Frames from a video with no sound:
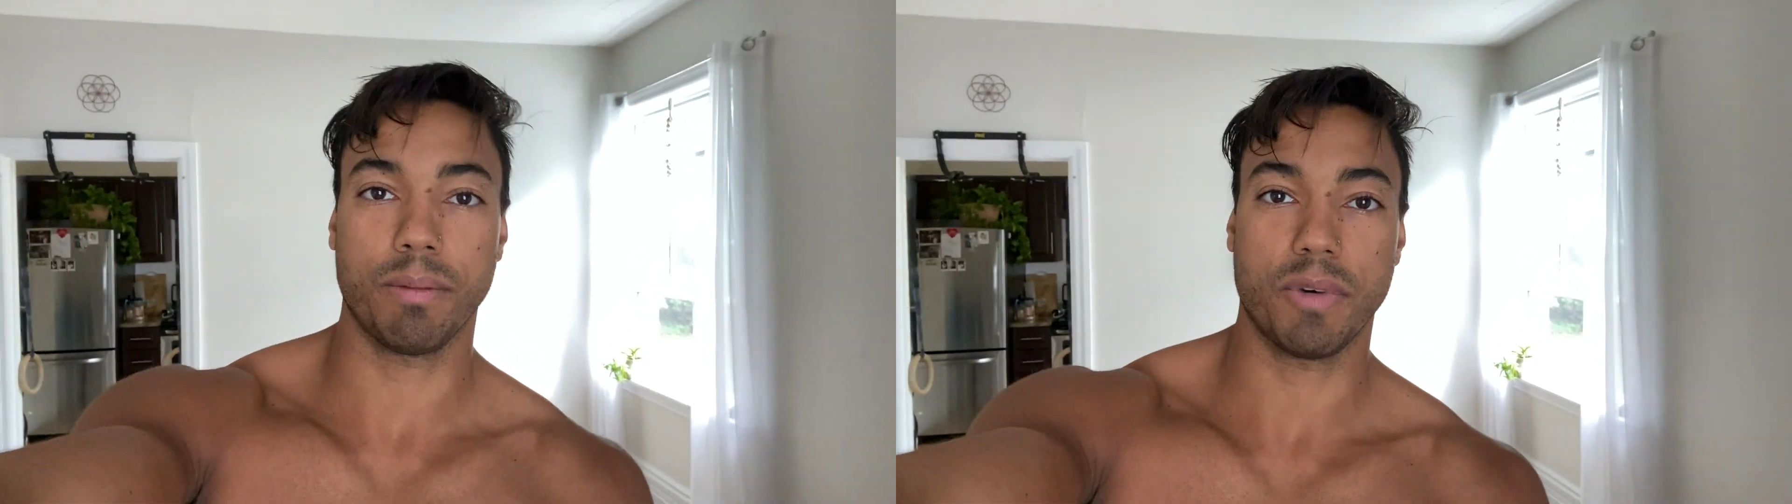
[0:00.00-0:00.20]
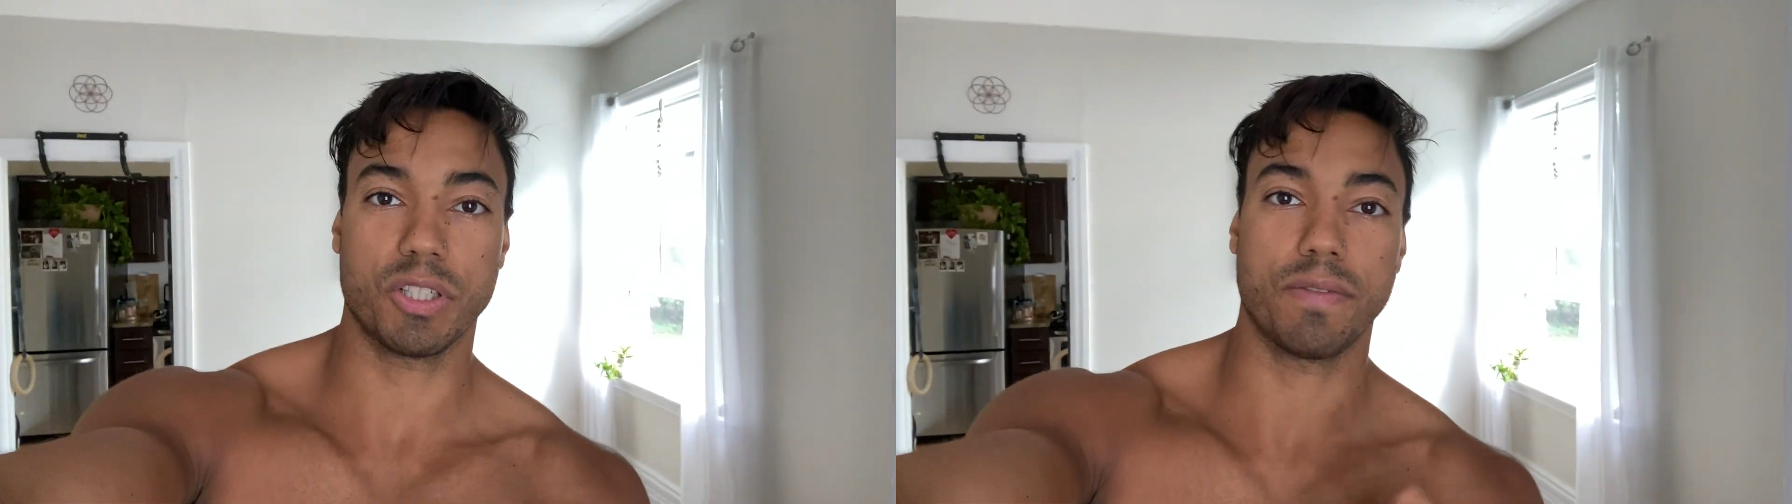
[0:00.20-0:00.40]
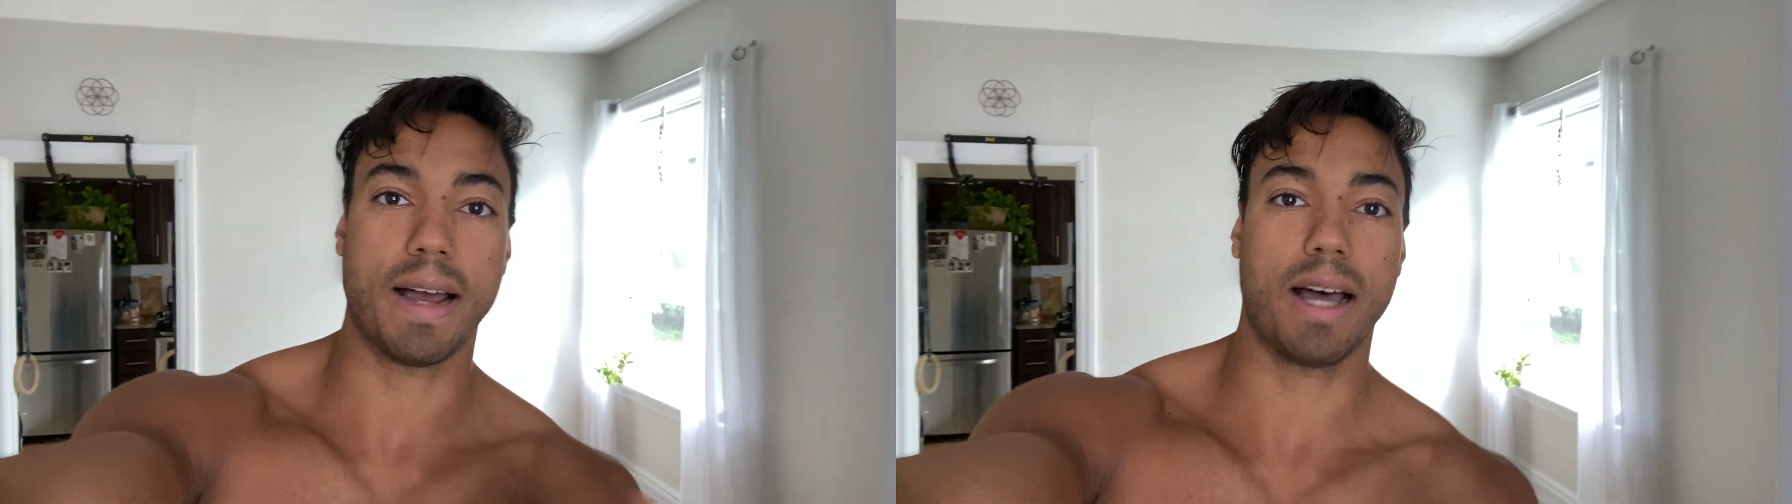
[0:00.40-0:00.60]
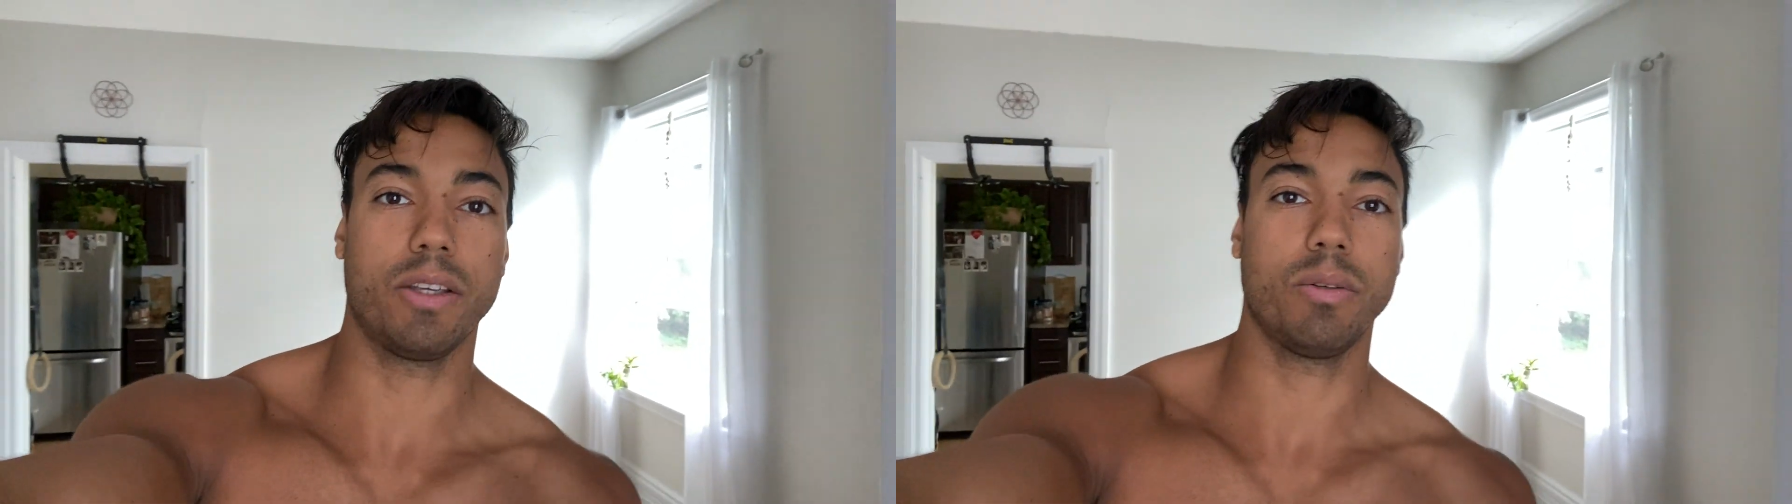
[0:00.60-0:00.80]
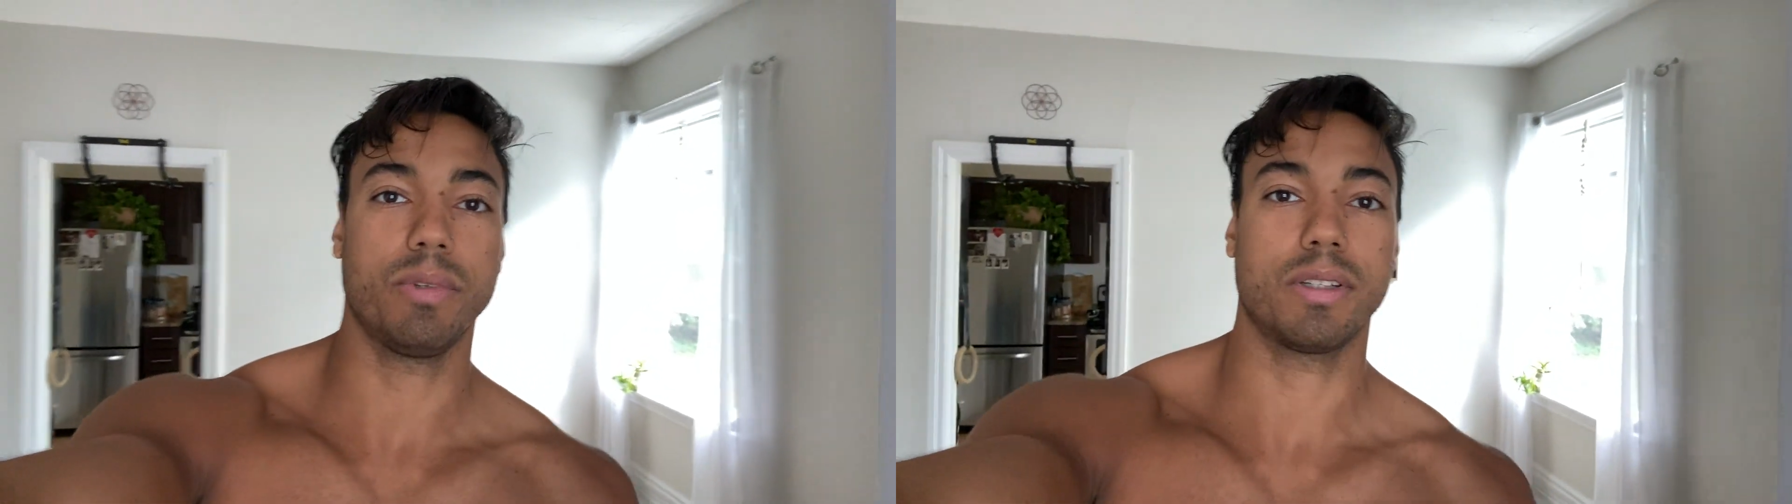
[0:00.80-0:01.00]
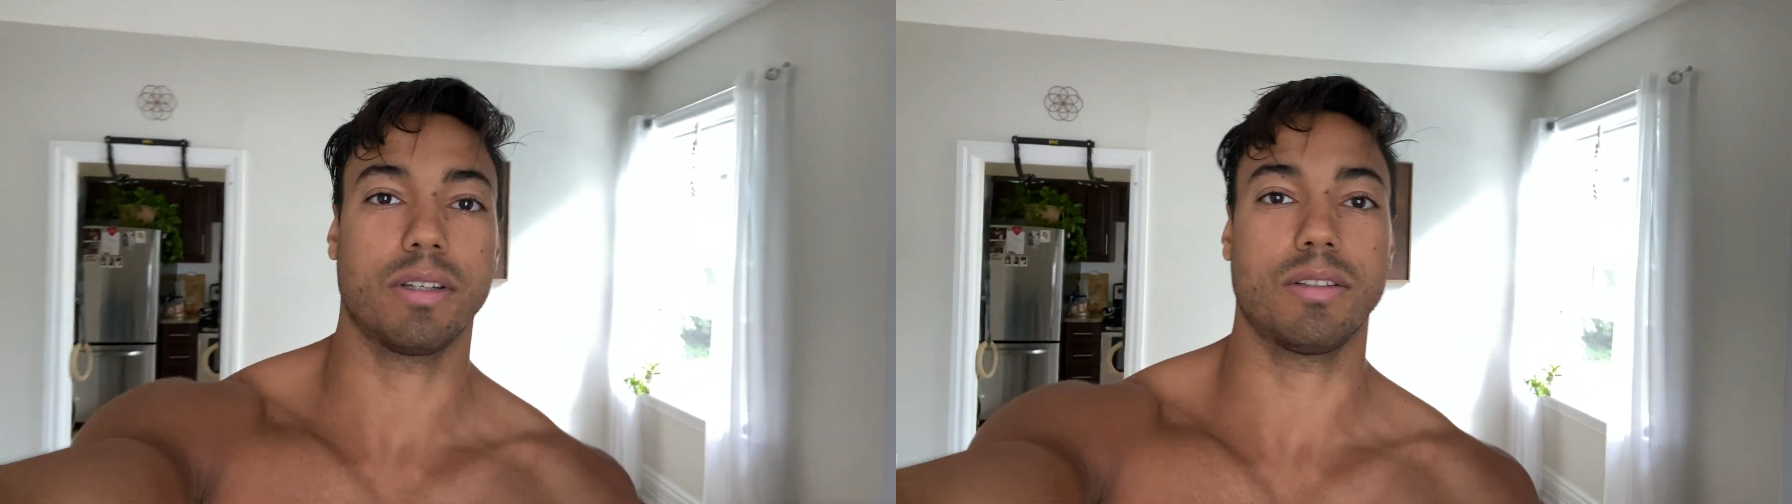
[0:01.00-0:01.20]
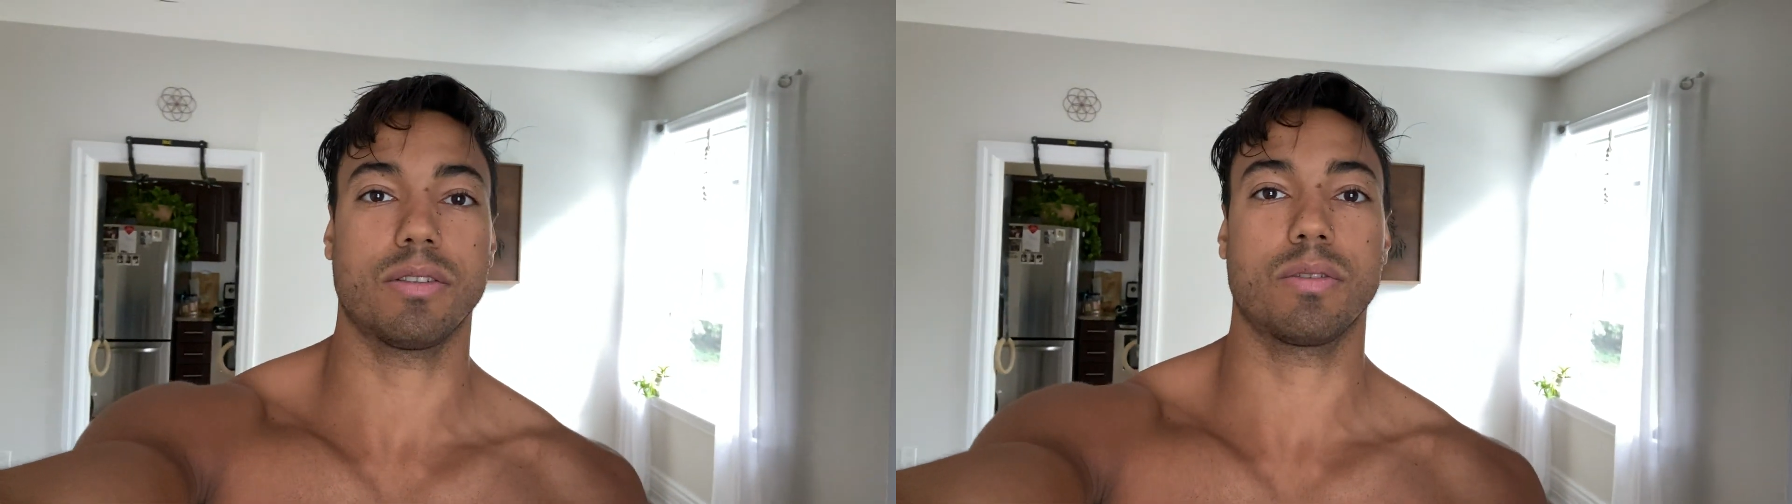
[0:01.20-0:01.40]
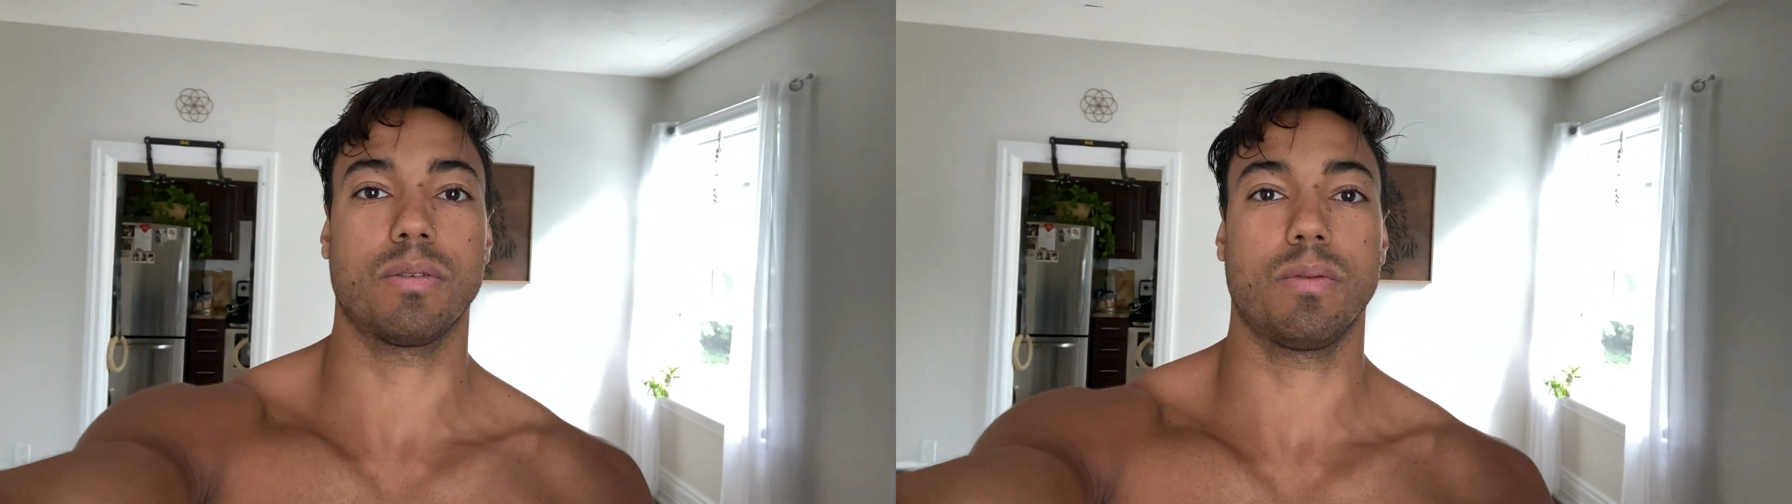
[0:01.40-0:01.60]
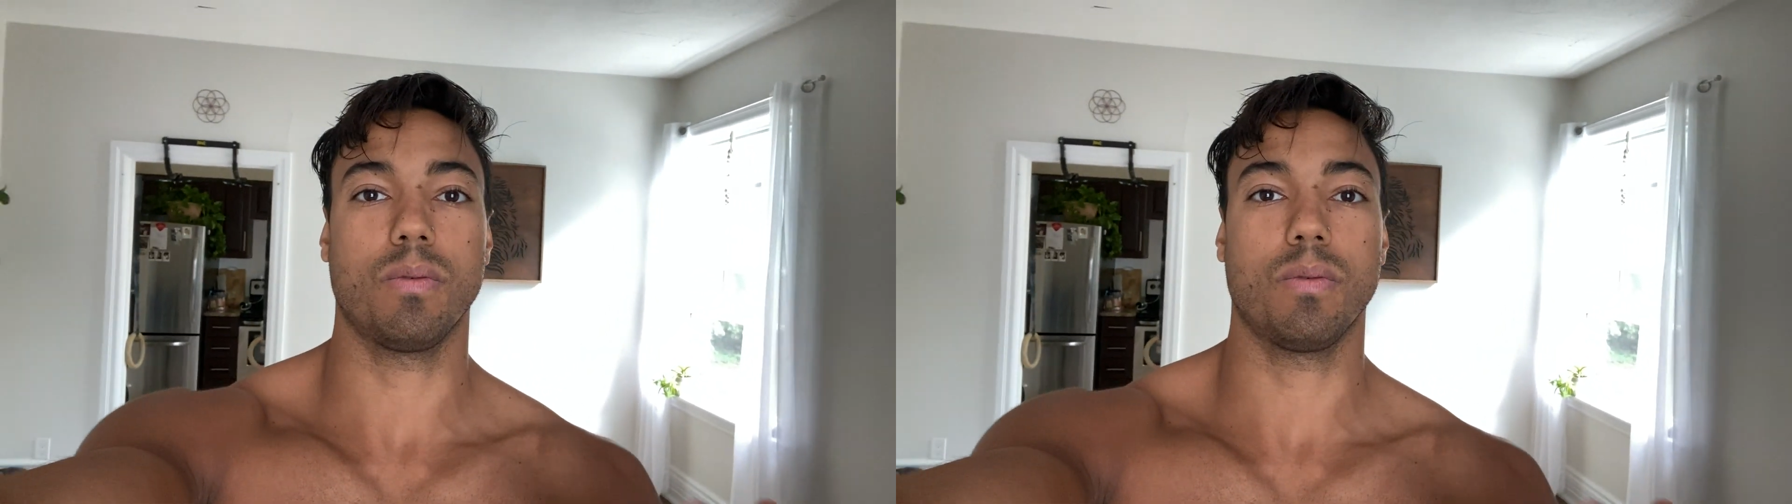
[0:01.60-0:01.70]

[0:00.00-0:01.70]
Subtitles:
much value because